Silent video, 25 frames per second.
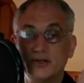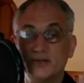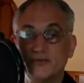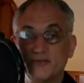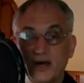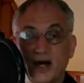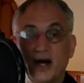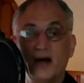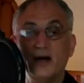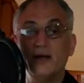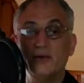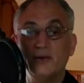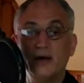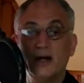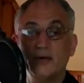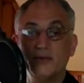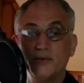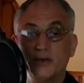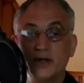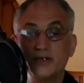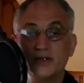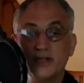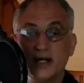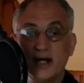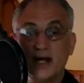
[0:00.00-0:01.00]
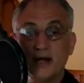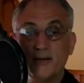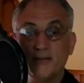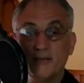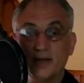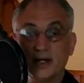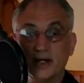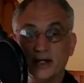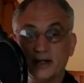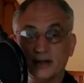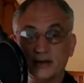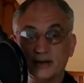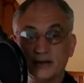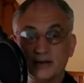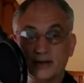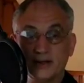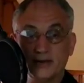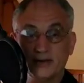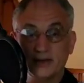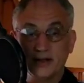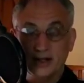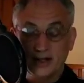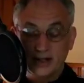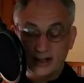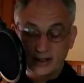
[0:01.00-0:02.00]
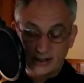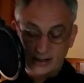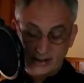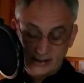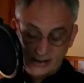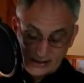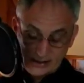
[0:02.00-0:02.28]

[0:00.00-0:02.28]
evaluate what's happening. Okay.